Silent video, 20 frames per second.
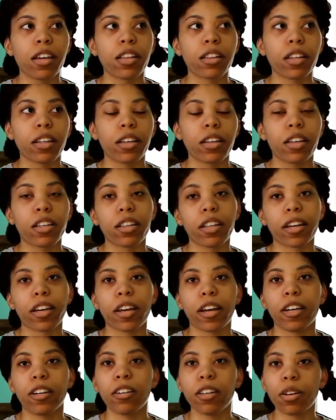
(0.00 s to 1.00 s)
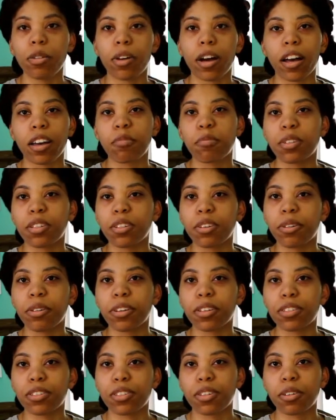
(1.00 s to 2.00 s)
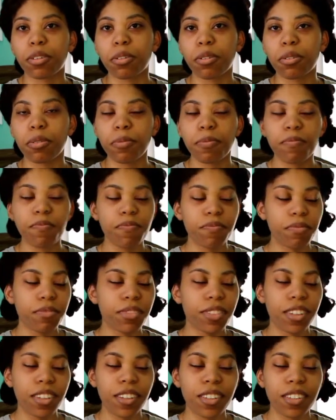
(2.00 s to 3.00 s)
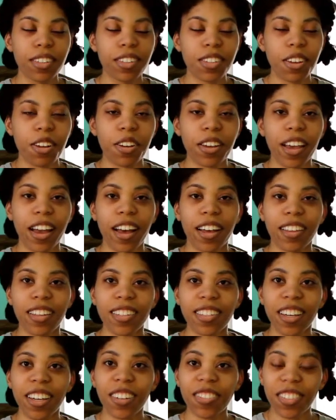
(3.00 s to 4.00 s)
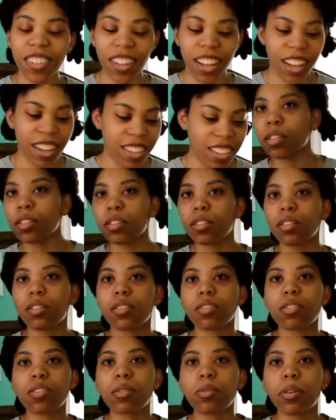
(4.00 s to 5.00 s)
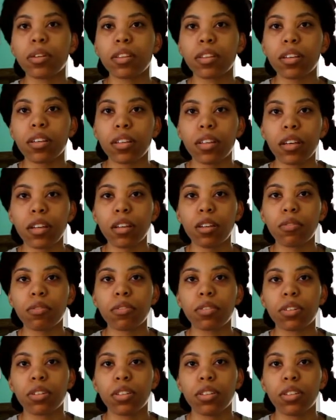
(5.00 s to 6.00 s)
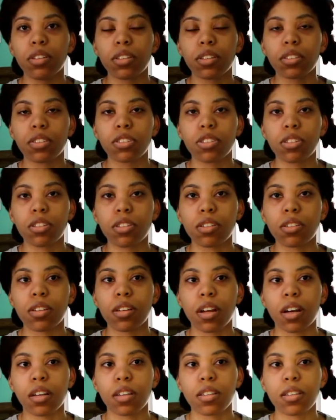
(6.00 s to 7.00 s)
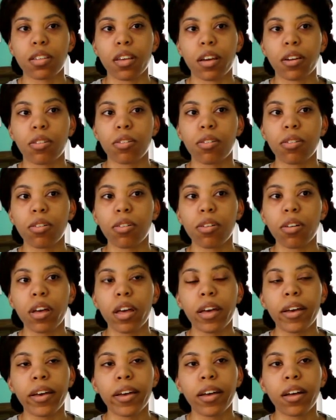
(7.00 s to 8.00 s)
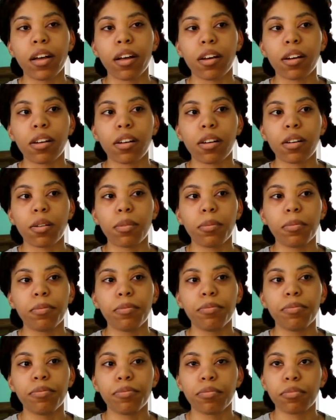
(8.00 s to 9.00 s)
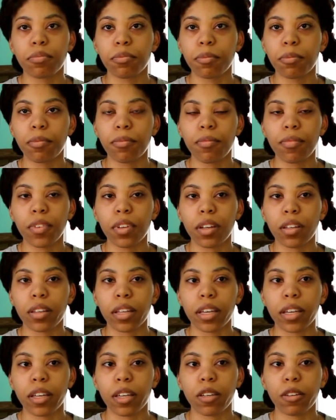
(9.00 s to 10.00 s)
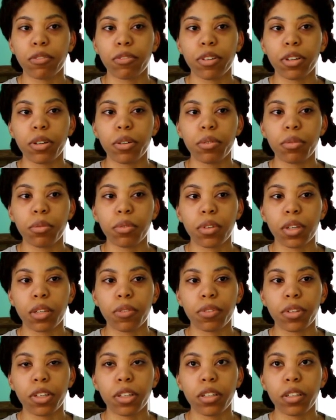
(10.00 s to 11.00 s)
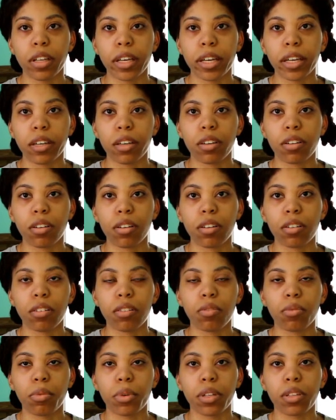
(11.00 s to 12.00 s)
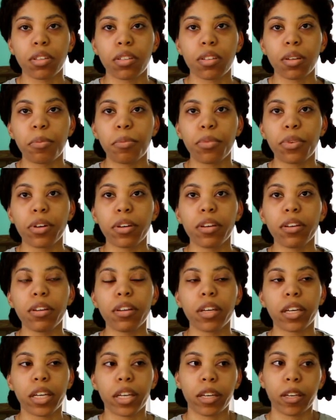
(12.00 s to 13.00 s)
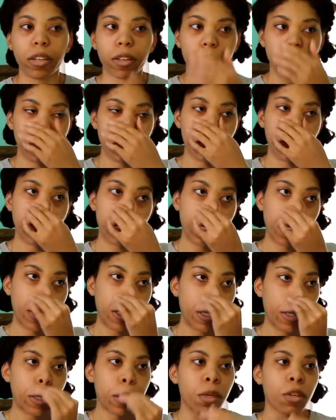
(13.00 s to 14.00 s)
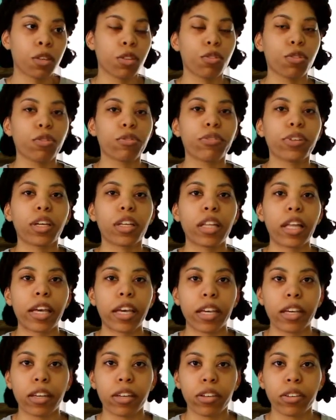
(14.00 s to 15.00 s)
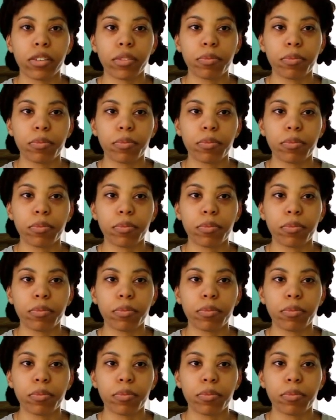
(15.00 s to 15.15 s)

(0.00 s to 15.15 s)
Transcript: and like kind of like what I've been doing too. So yeah, that's kind of a lot. So one thing that I've learned is just to not settle. Like if you're like with someone and you feel like